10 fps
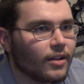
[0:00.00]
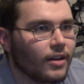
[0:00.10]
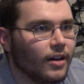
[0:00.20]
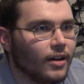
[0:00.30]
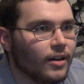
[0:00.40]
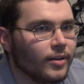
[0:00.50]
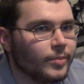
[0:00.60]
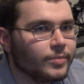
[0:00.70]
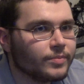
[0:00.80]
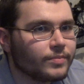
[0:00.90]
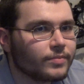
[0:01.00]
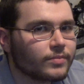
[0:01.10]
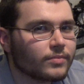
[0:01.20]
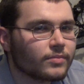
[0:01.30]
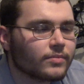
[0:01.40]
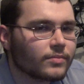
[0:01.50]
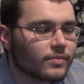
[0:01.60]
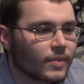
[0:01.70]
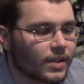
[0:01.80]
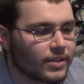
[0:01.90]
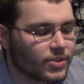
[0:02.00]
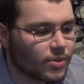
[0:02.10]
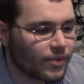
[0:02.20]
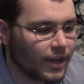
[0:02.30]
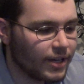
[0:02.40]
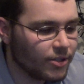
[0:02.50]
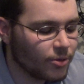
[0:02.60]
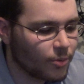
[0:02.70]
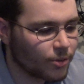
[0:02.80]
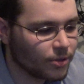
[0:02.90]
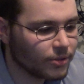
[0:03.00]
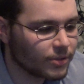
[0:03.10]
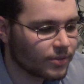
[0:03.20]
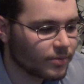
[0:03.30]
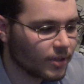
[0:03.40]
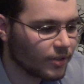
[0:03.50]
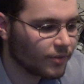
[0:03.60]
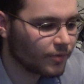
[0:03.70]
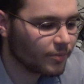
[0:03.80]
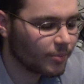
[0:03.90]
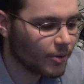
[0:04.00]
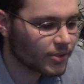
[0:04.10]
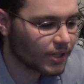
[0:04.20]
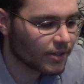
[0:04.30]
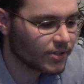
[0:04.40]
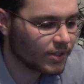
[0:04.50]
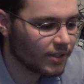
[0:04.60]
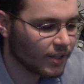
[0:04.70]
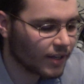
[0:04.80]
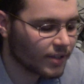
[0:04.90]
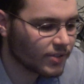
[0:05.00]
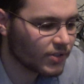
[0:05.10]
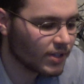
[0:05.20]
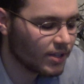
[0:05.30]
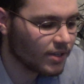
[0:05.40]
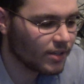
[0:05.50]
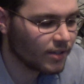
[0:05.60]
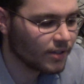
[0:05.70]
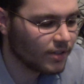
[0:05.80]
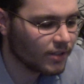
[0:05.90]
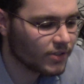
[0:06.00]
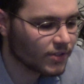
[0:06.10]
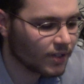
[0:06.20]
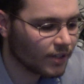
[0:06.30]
The sort of ideal world of post-scarcity that I see is